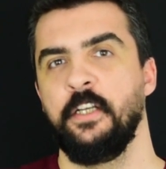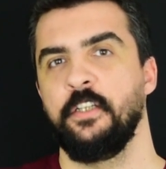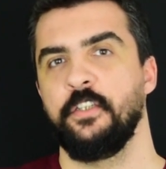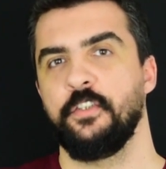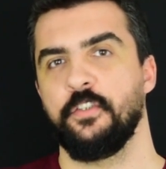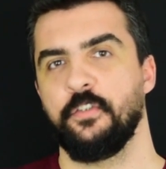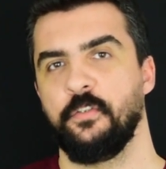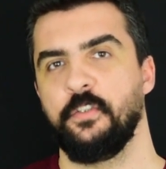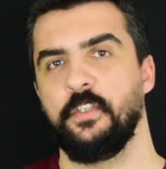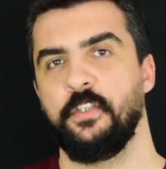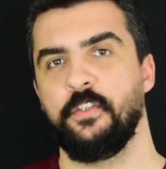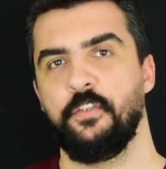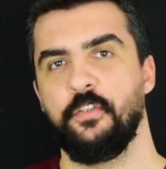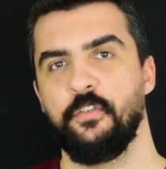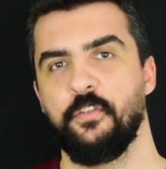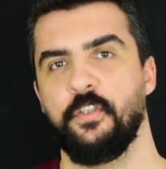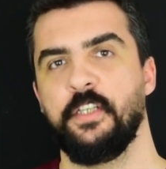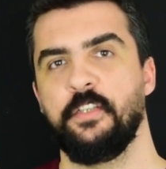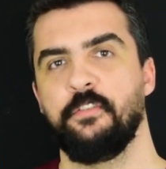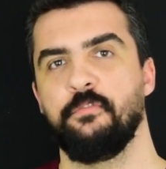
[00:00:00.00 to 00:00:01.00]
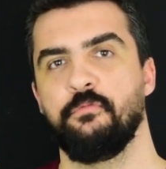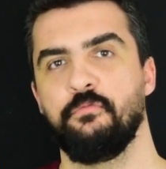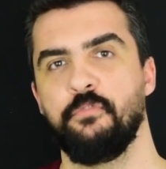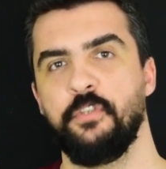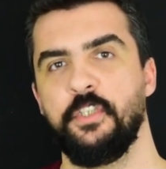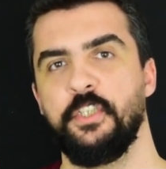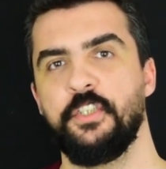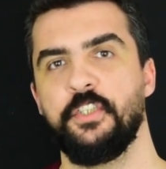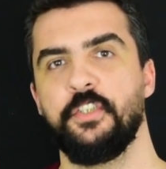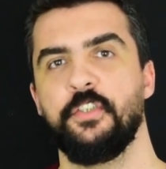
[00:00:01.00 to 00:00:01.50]
so that you can
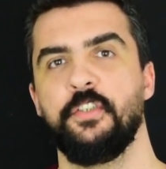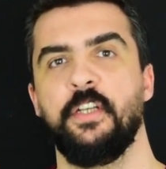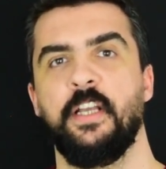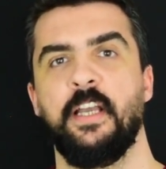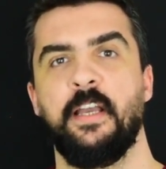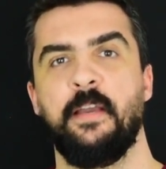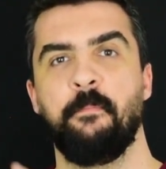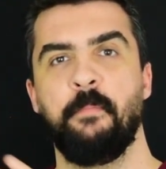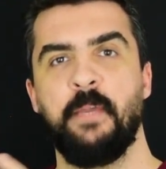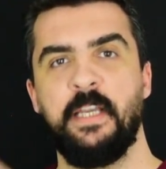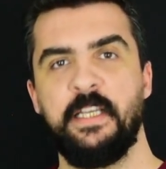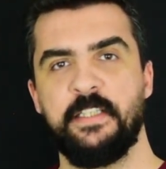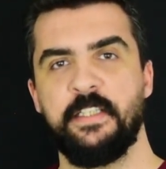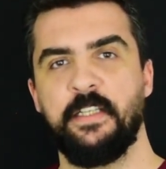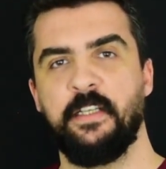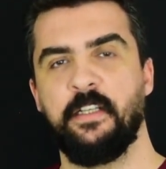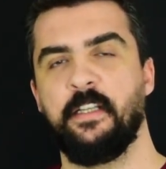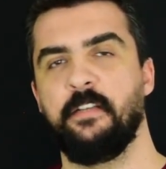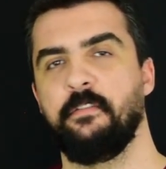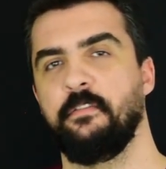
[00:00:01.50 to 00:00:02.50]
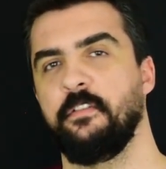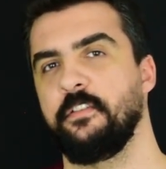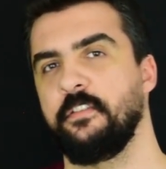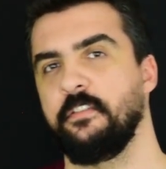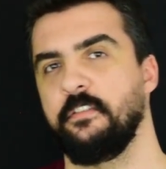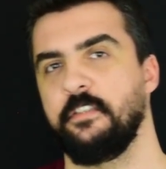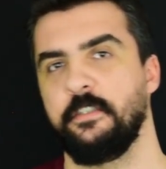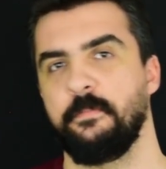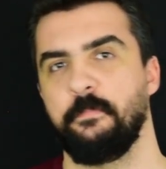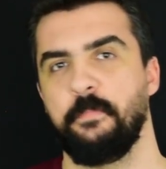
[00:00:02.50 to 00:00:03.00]
reach amazing levels
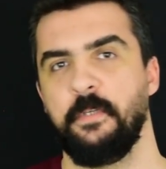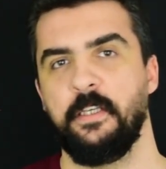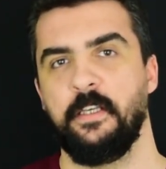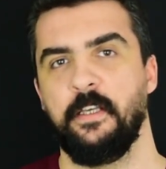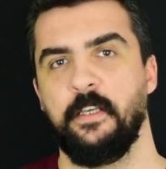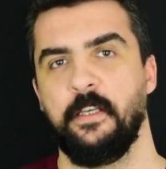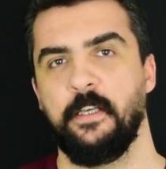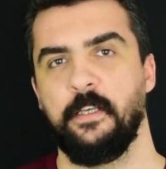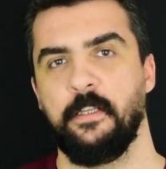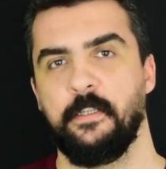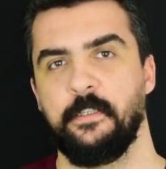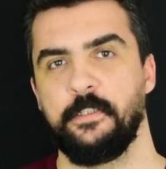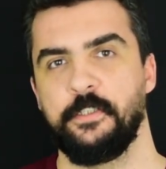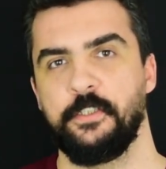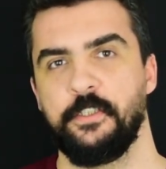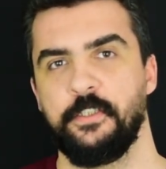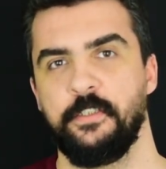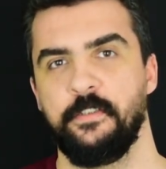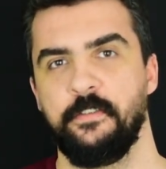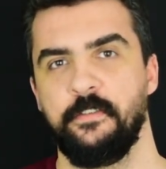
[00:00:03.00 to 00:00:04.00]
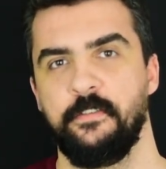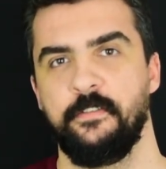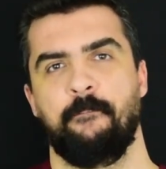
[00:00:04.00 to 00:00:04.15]
of speaking English.